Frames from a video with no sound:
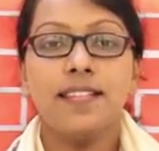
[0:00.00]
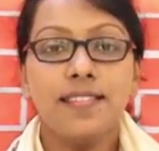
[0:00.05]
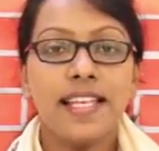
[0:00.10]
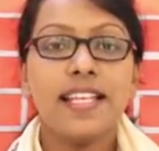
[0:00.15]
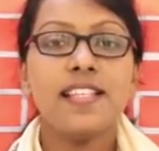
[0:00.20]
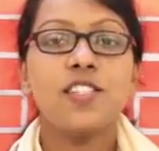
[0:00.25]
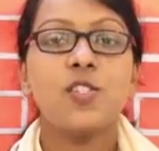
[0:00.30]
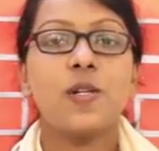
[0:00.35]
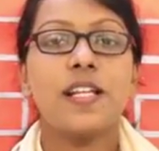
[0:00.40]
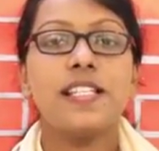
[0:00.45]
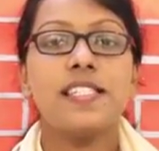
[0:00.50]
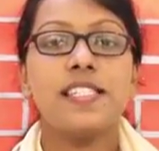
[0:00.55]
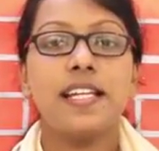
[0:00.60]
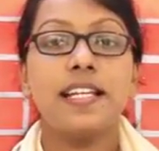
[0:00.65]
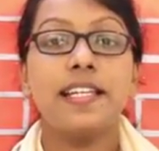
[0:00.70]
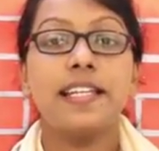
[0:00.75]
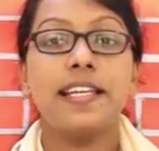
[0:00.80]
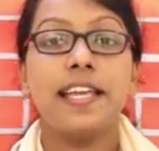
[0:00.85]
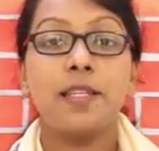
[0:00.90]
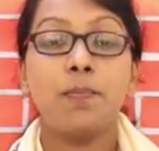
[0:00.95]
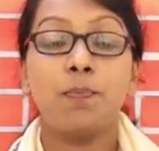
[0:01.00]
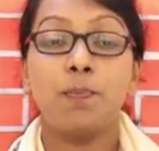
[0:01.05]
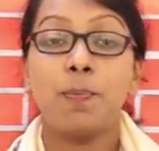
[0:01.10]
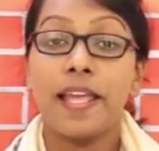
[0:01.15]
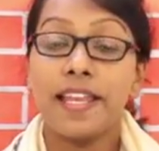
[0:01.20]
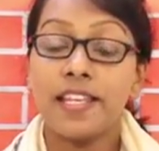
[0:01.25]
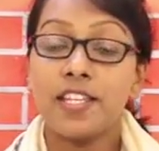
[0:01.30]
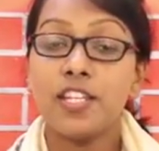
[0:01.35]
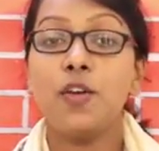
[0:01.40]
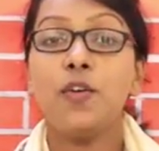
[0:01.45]
These regions get
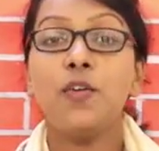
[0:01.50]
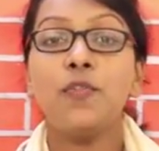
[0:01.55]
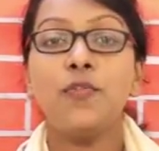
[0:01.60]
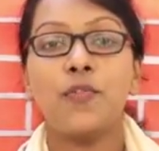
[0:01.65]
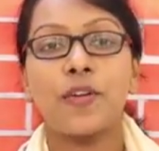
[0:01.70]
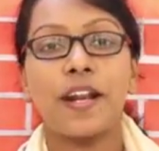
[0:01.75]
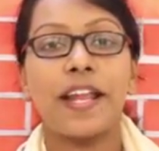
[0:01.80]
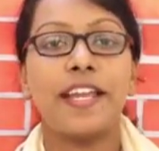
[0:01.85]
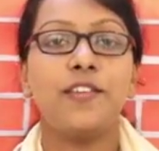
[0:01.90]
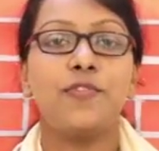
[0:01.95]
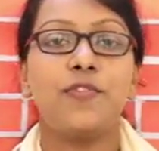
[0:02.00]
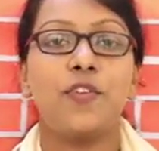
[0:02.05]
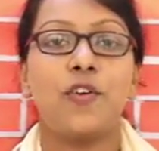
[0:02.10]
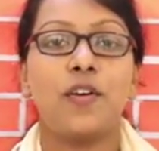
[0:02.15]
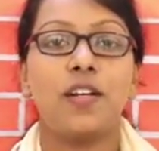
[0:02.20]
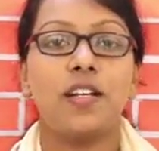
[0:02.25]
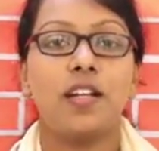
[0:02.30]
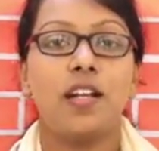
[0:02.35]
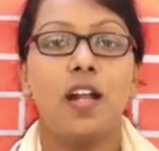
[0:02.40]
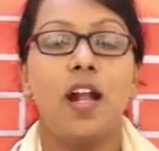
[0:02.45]
plenty of rainfall.